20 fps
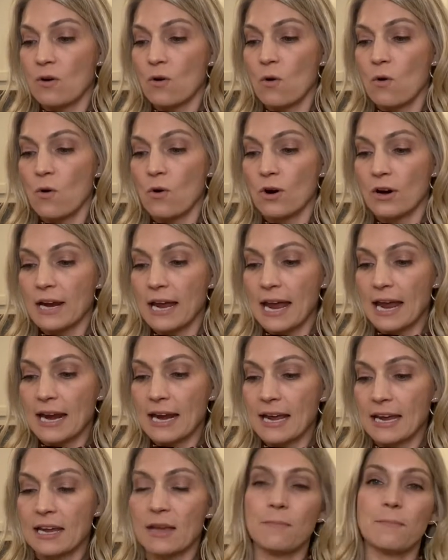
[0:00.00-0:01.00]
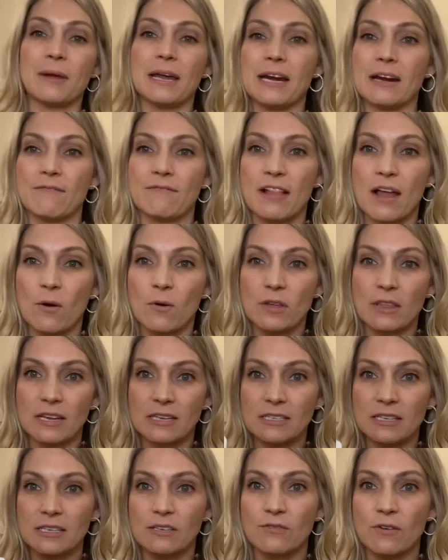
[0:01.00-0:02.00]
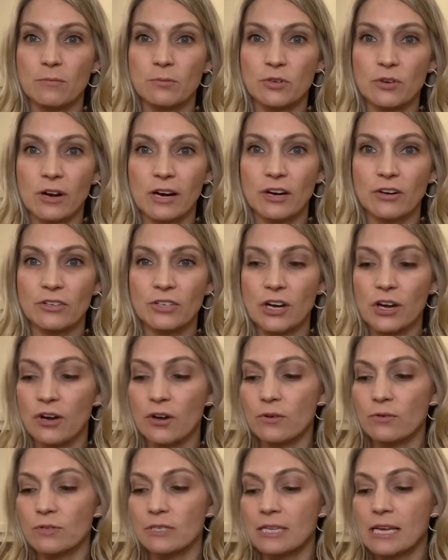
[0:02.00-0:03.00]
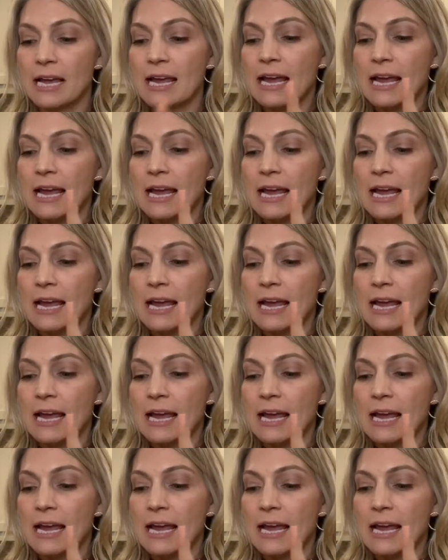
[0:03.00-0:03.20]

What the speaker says: organic peanut flour. This is from Trader Joe's.